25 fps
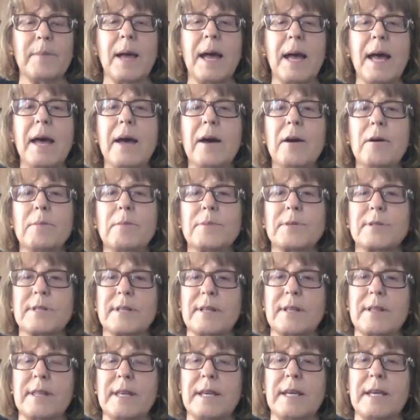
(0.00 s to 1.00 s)

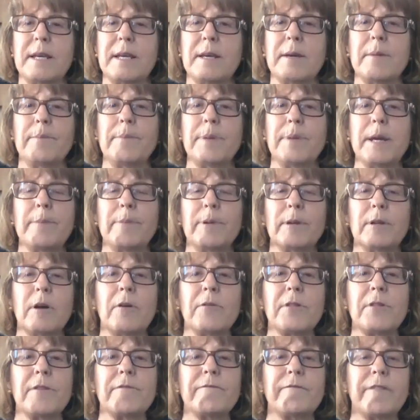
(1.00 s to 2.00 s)
helps the people
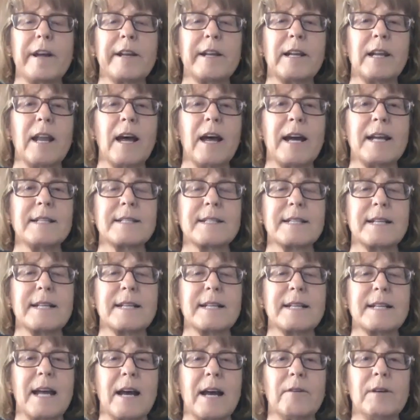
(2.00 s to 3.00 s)
on the front lines
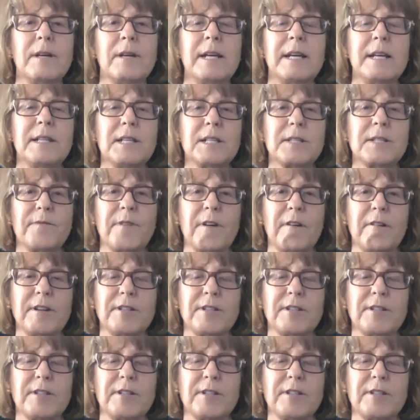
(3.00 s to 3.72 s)
now in this very